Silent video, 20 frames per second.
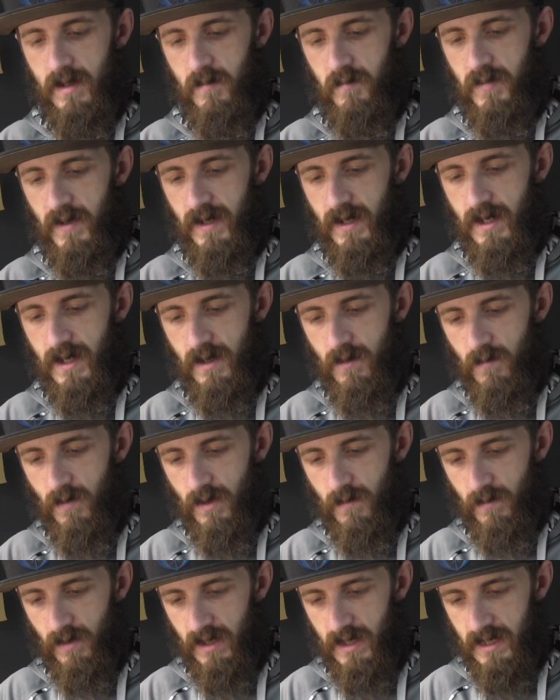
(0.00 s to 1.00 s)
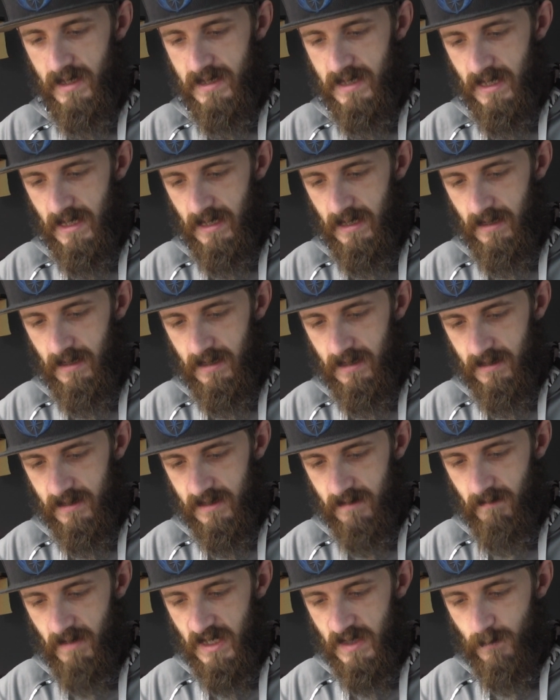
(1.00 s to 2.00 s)
But we're gonna take
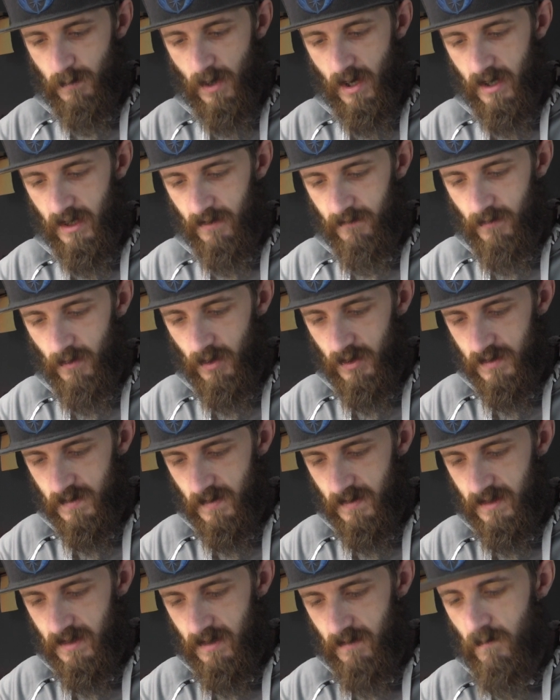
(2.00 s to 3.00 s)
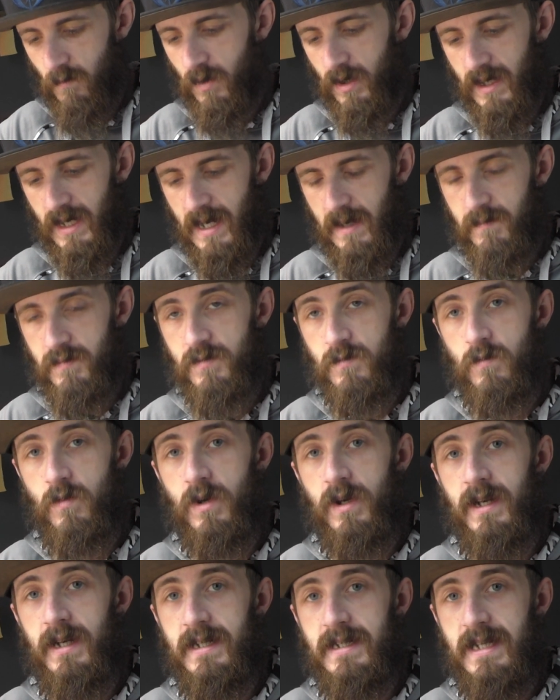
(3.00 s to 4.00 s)
some nice product photos with them. We're
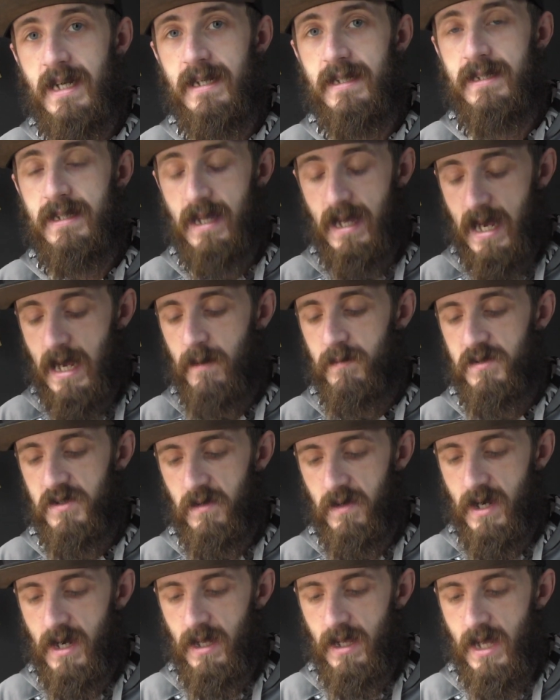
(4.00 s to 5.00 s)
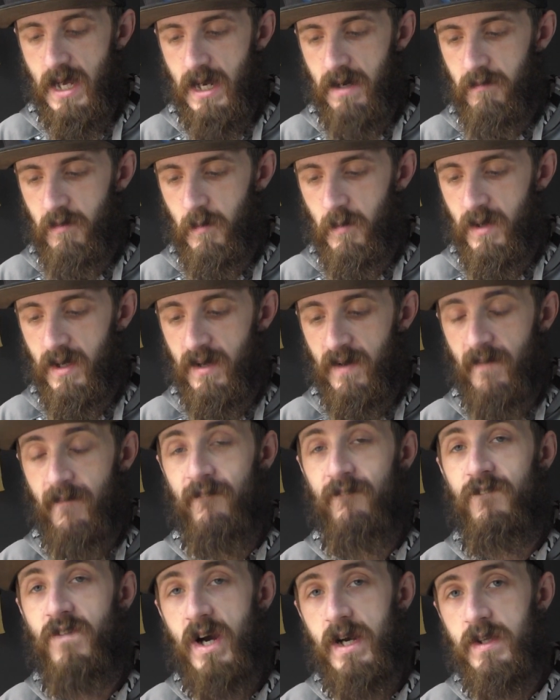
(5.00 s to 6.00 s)
gonna test the absolute hell out of them.
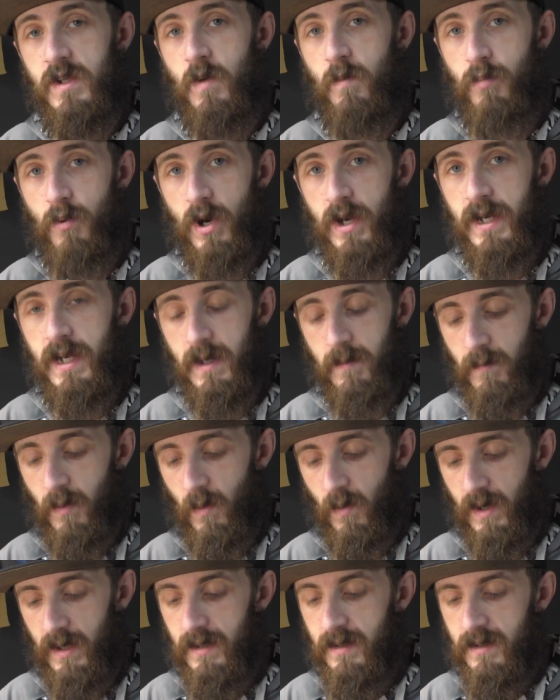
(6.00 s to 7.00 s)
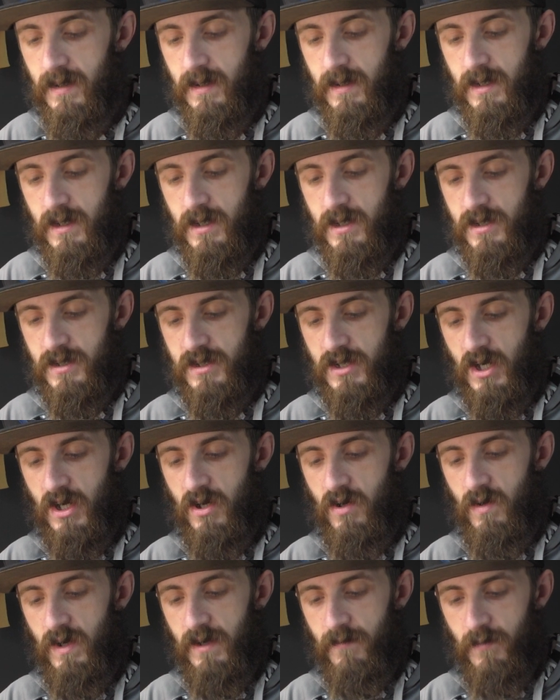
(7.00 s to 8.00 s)
Find their breaking point.
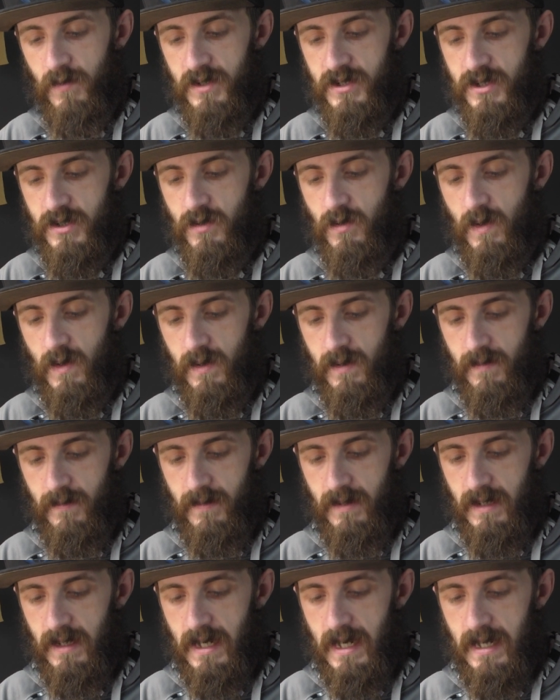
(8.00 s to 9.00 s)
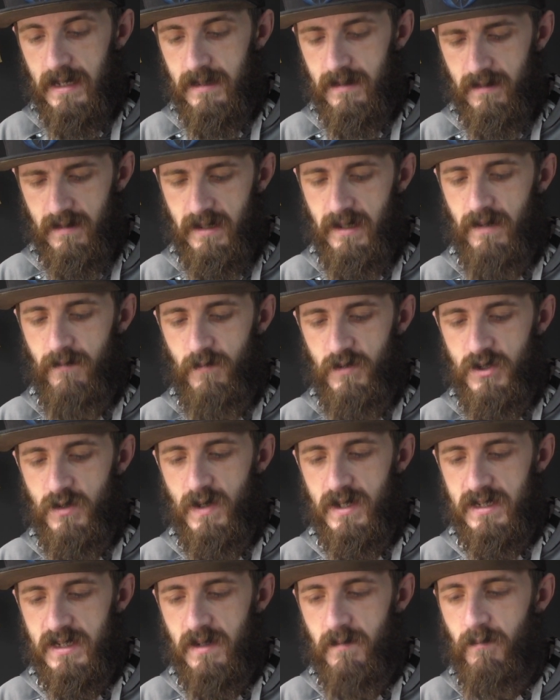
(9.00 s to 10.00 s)
So if we do
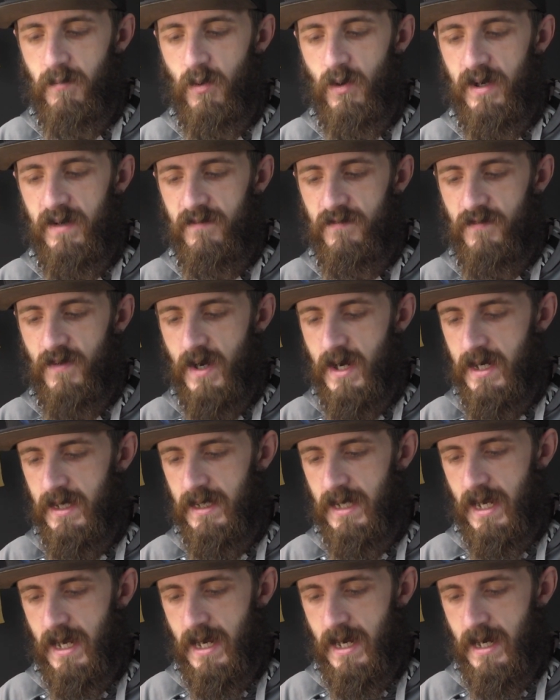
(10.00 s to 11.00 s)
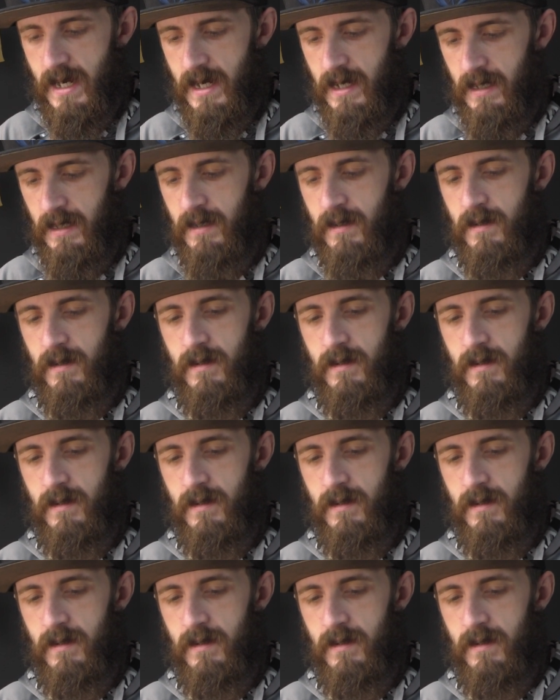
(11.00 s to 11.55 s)
at some point find a